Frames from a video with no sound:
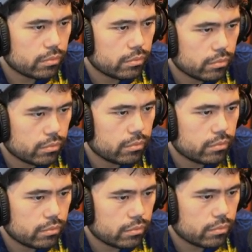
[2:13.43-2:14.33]

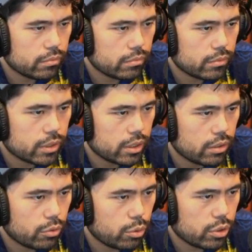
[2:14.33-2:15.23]

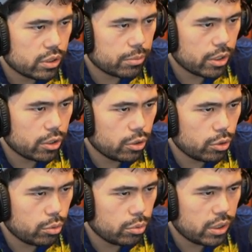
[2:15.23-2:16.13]
Of course, I'm gonna
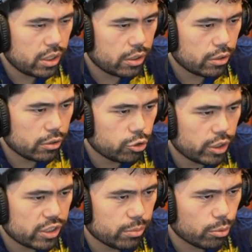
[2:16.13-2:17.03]
go here,
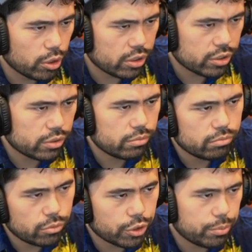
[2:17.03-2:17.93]
trade some rooks.
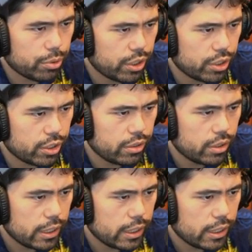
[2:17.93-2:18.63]
Looking pretty good.